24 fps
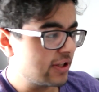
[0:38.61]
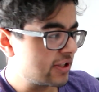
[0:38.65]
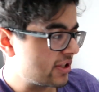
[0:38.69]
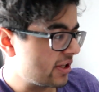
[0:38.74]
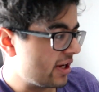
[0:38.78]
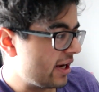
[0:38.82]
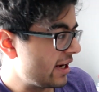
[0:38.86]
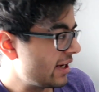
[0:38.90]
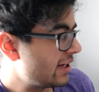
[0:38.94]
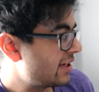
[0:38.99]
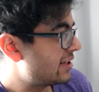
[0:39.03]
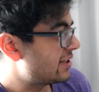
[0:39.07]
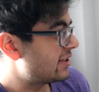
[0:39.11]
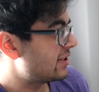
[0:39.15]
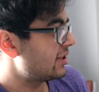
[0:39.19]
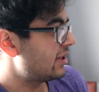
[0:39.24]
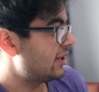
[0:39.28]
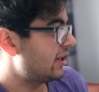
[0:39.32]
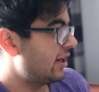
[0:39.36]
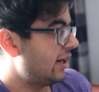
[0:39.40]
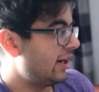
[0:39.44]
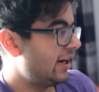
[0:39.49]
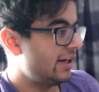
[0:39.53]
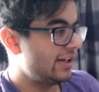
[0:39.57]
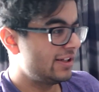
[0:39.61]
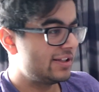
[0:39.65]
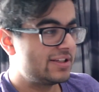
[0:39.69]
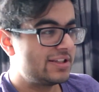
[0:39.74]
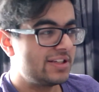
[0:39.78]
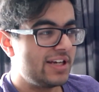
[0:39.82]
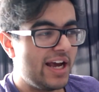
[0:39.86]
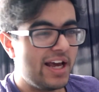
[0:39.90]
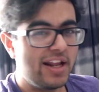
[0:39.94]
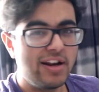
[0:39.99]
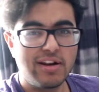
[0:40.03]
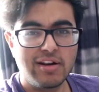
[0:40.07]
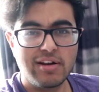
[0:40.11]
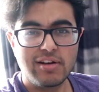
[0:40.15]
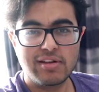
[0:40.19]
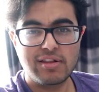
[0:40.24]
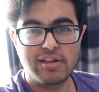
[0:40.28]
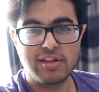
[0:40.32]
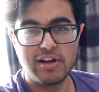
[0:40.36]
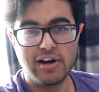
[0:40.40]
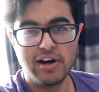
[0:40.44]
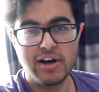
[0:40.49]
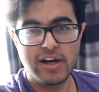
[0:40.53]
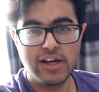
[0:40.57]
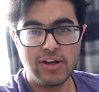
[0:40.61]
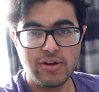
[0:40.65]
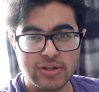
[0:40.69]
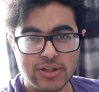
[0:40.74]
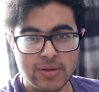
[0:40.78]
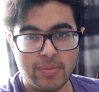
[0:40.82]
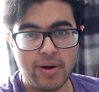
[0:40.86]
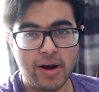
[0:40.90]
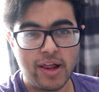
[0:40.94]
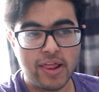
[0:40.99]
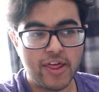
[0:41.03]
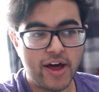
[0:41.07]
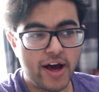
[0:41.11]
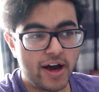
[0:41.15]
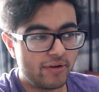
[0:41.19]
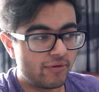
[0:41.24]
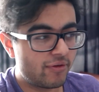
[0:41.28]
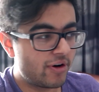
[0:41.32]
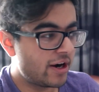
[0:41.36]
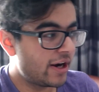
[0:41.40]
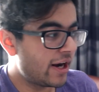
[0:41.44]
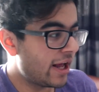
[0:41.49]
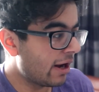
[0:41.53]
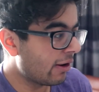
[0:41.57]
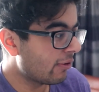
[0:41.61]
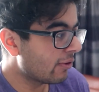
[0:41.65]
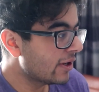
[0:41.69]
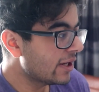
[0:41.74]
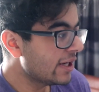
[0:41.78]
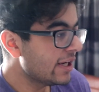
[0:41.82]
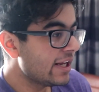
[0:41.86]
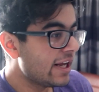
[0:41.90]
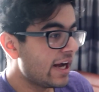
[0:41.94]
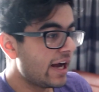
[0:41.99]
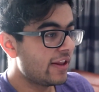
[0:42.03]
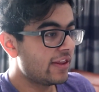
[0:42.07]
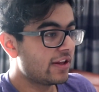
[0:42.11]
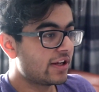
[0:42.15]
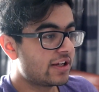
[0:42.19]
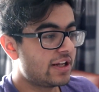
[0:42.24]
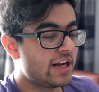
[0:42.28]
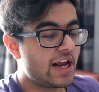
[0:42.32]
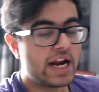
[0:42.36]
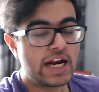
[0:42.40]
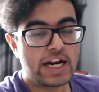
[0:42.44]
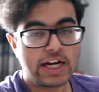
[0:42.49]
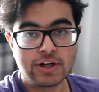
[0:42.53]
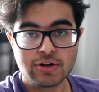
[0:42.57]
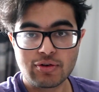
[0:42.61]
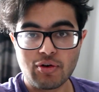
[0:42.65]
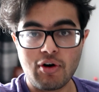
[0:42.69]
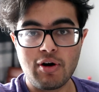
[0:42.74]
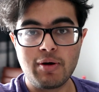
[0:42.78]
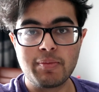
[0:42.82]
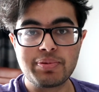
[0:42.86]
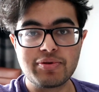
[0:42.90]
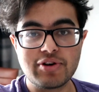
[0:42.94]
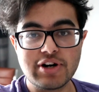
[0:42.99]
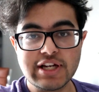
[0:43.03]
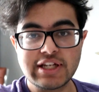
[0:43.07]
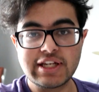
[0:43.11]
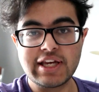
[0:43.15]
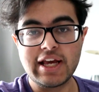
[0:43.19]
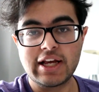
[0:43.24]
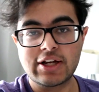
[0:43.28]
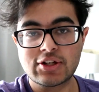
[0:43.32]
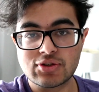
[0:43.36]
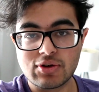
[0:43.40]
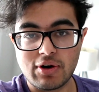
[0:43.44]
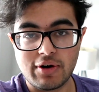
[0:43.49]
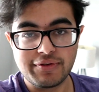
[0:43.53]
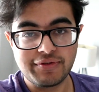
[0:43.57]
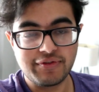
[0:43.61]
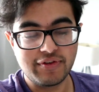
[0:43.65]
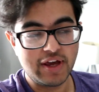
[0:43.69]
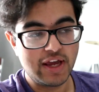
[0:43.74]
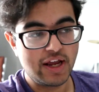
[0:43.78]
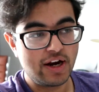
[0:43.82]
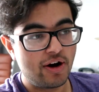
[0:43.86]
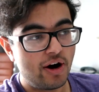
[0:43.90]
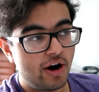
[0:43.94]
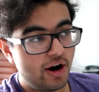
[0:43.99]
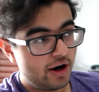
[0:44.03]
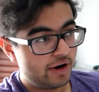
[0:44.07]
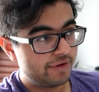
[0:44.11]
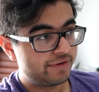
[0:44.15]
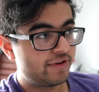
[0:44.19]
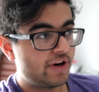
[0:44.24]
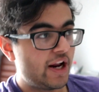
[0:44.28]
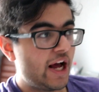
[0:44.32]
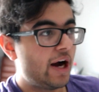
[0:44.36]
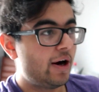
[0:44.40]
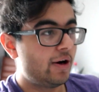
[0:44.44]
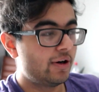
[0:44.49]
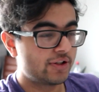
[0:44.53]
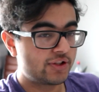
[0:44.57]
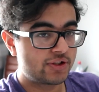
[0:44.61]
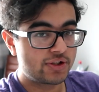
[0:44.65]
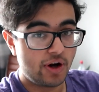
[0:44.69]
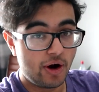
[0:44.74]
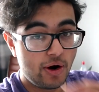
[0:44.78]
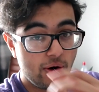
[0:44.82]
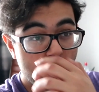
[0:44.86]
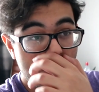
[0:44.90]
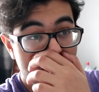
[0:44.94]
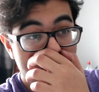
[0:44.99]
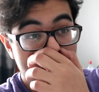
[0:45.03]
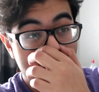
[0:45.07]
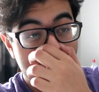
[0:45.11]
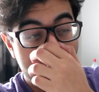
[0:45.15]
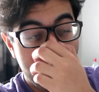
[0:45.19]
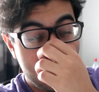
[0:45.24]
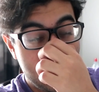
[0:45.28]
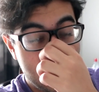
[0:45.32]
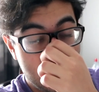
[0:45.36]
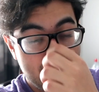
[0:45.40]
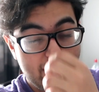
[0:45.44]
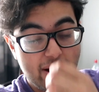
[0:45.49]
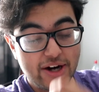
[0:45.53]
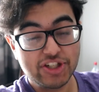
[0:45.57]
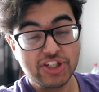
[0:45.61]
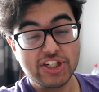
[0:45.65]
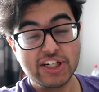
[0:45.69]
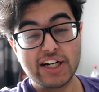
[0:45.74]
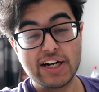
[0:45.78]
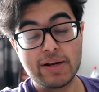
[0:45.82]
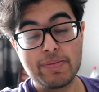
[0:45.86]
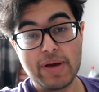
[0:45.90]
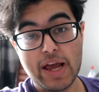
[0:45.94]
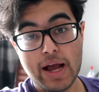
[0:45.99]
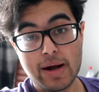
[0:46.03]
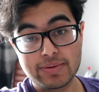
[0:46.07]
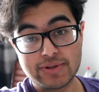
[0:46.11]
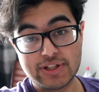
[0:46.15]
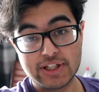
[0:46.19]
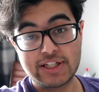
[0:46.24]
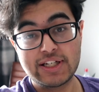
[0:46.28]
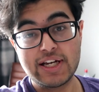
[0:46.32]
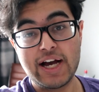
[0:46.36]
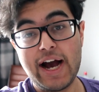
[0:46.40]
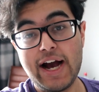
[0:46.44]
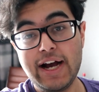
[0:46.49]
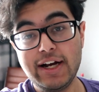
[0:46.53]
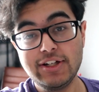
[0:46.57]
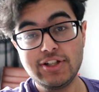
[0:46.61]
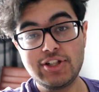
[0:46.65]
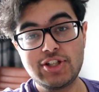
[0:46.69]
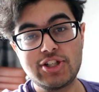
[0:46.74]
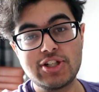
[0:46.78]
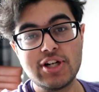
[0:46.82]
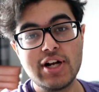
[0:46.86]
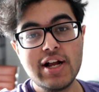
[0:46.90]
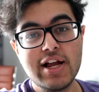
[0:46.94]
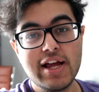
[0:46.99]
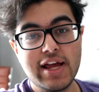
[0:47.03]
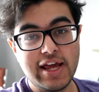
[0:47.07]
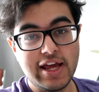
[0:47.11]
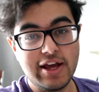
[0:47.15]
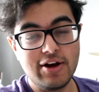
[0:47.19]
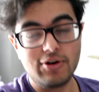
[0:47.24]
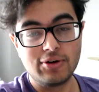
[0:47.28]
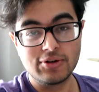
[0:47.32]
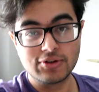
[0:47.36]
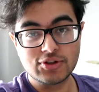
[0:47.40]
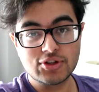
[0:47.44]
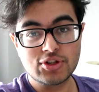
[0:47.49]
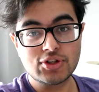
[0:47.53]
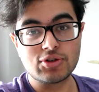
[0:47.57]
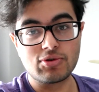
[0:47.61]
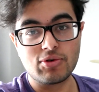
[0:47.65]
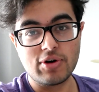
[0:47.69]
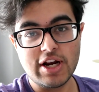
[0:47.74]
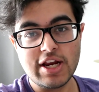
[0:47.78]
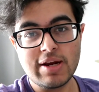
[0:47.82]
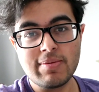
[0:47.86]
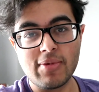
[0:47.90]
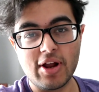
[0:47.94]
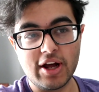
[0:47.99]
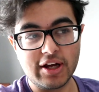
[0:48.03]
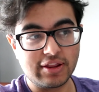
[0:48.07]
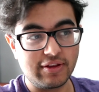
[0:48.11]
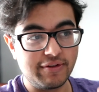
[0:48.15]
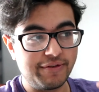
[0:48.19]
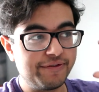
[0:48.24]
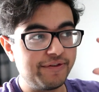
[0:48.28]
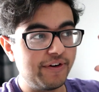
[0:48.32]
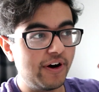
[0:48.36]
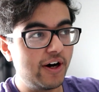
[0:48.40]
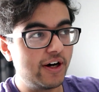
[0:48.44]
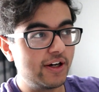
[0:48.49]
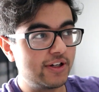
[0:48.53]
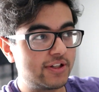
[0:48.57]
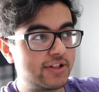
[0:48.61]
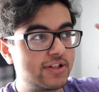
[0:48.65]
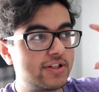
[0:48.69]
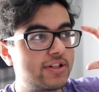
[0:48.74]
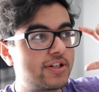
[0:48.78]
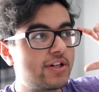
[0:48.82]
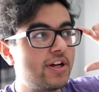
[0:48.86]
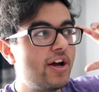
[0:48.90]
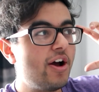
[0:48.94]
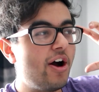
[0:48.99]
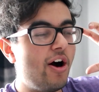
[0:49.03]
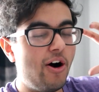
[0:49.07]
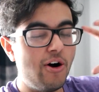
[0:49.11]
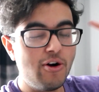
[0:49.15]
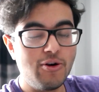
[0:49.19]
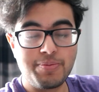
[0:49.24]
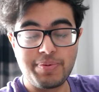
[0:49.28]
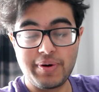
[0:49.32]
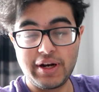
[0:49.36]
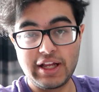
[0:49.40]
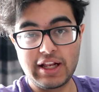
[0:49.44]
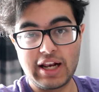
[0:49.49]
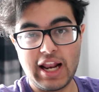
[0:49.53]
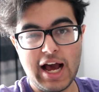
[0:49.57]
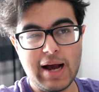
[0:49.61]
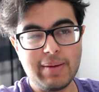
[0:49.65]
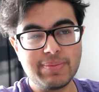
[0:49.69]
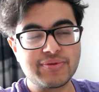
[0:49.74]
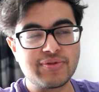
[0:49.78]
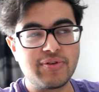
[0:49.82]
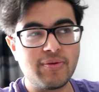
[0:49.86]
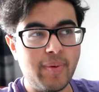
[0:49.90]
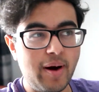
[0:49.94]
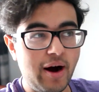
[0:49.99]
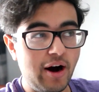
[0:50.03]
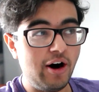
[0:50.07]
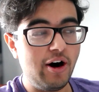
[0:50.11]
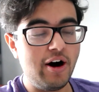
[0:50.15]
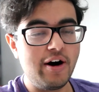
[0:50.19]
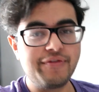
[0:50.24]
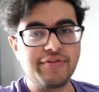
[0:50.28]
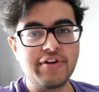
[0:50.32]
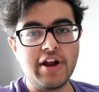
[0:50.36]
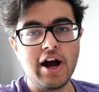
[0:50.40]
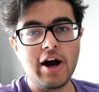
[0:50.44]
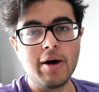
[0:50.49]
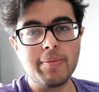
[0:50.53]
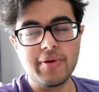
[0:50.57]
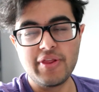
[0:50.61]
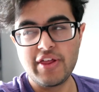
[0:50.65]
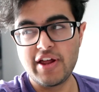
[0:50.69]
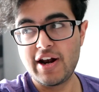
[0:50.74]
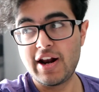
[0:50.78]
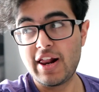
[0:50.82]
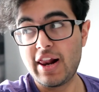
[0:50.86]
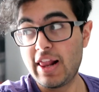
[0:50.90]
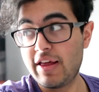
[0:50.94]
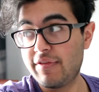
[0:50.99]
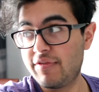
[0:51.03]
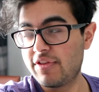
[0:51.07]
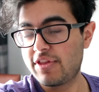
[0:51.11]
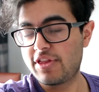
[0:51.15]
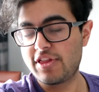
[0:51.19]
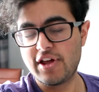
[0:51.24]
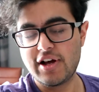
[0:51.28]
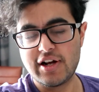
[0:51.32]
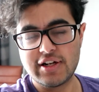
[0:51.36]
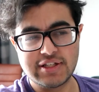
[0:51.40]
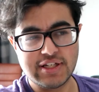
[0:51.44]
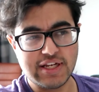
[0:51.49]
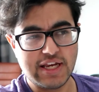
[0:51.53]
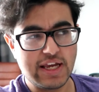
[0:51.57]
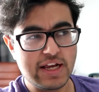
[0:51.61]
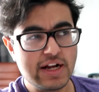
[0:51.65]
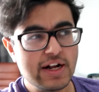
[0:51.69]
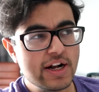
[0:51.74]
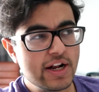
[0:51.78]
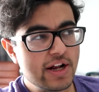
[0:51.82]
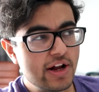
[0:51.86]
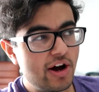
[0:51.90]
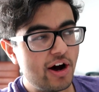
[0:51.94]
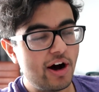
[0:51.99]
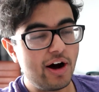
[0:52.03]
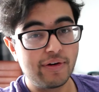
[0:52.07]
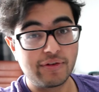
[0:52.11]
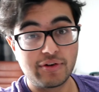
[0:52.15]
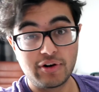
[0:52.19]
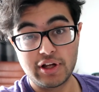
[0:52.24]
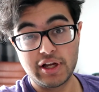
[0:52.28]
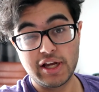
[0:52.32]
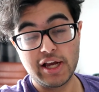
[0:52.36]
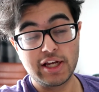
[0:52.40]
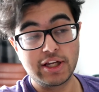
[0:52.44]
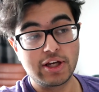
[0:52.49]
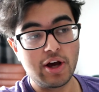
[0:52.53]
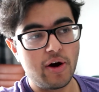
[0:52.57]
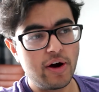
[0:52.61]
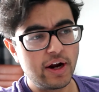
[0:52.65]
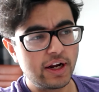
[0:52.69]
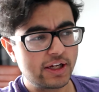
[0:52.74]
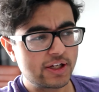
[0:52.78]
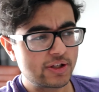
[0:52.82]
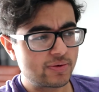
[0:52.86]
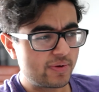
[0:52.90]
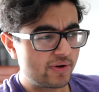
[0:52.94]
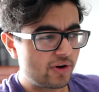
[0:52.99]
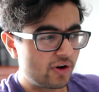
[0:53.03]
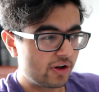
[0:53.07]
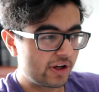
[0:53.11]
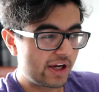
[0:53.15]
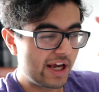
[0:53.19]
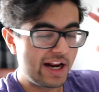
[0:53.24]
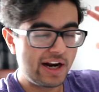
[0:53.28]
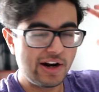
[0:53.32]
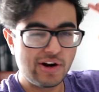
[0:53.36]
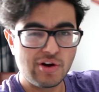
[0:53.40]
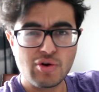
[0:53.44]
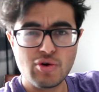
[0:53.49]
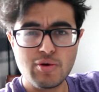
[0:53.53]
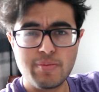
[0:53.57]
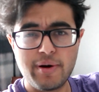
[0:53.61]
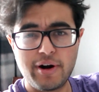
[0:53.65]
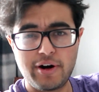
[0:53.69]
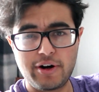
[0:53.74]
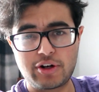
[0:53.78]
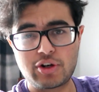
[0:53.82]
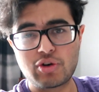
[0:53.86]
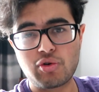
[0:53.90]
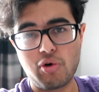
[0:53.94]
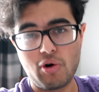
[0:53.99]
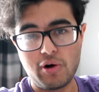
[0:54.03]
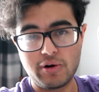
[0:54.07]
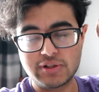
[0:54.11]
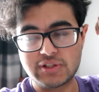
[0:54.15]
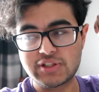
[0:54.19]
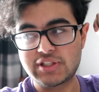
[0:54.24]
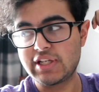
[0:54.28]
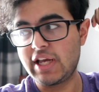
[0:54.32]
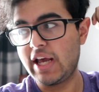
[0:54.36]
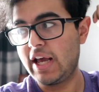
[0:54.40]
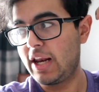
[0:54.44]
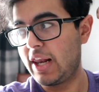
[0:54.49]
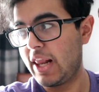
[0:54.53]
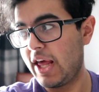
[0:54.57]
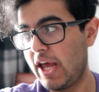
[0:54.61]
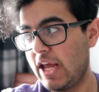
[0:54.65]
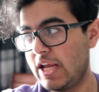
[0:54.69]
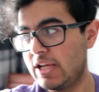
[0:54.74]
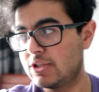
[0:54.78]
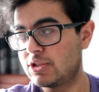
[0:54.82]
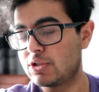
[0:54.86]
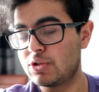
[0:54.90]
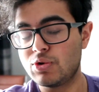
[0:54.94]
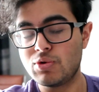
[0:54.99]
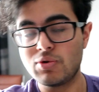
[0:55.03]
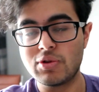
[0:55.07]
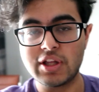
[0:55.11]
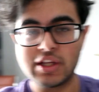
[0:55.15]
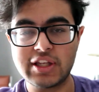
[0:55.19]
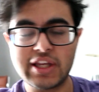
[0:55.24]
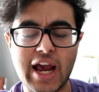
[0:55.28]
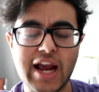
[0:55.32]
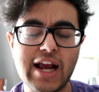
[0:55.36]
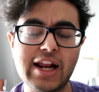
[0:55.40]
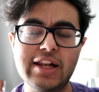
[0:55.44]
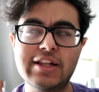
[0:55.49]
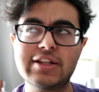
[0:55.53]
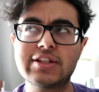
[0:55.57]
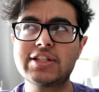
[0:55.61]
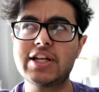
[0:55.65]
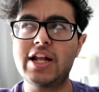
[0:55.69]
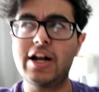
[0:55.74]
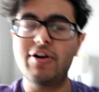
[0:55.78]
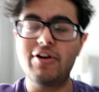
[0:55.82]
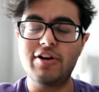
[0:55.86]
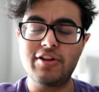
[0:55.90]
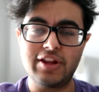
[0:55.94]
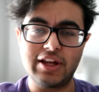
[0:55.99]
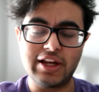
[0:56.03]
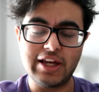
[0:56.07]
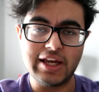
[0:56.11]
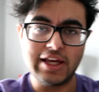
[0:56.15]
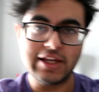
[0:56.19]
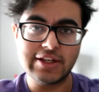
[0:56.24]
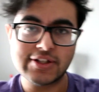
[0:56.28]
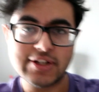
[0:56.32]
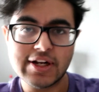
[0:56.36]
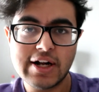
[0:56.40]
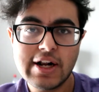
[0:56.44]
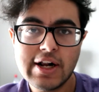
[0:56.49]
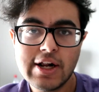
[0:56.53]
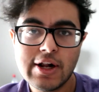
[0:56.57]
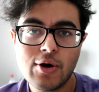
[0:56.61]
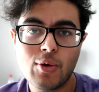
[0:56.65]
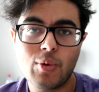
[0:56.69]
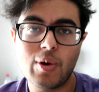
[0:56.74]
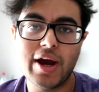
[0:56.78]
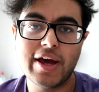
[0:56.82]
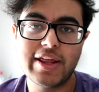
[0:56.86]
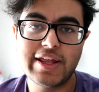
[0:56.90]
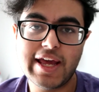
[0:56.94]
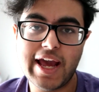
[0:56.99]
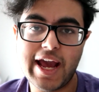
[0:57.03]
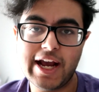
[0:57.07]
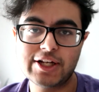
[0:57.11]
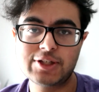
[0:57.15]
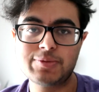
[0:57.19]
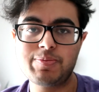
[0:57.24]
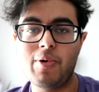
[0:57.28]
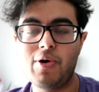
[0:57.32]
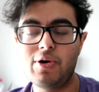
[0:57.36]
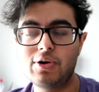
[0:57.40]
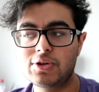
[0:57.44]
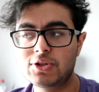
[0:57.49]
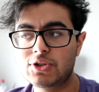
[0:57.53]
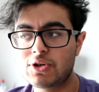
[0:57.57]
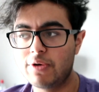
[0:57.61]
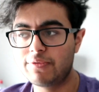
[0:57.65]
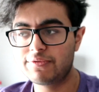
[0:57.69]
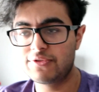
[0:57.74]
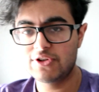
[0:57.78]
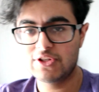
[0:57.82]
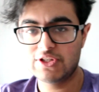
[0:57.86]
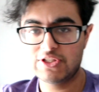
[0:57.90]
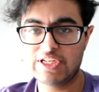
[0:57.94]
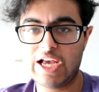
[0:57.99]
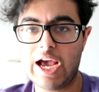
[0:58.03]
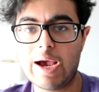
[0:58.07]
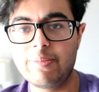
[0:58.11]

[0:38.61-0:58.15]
It's like 10:30 or something like that right now, and the Canadian Grand Prix kicks off in half an hour, so I am actually going to be able to catch it on stream, like the first opening laps for about half an hour, but then 11:30 I've got to get going because we've got to get an Uber across LA to the Galen Center, I think it is, where the Xbox conference is